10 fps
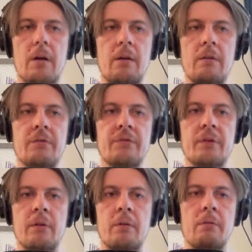it's
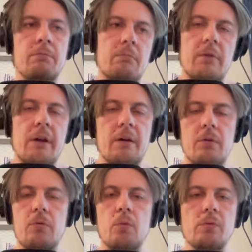uh, like a
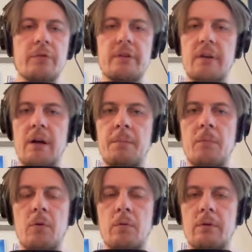rule that i'm
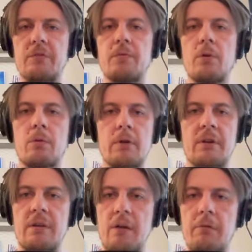always following
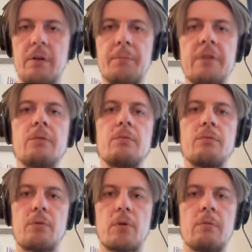and i recommend to
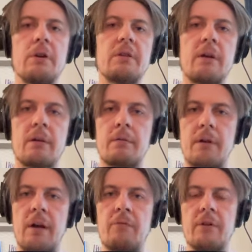follow it uh,
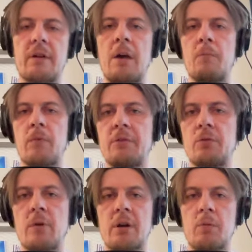every time
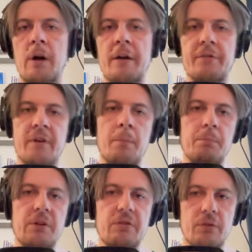you acquire some
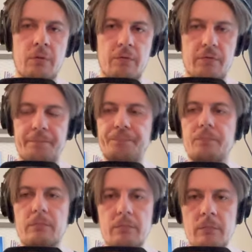piece of
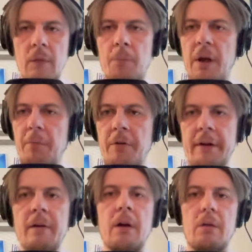
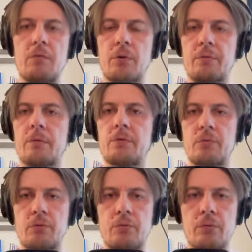memory, first what you
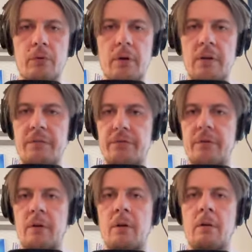do is
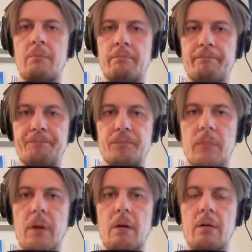uh,
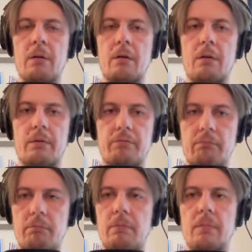uh,
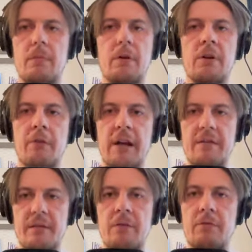
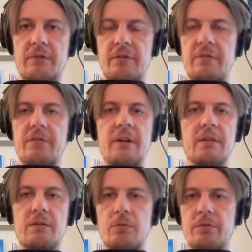erase everything, set
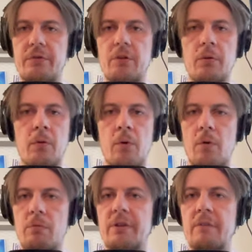it to zero or
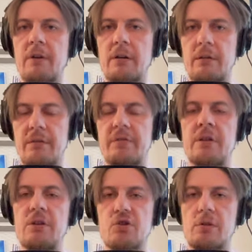whatever is
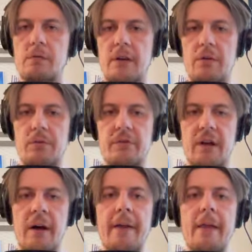initial value there.
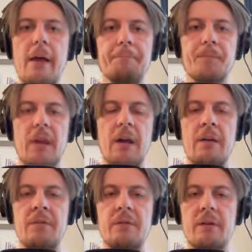
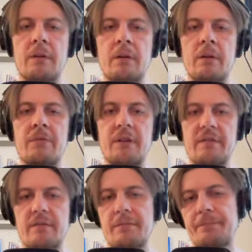And uh, this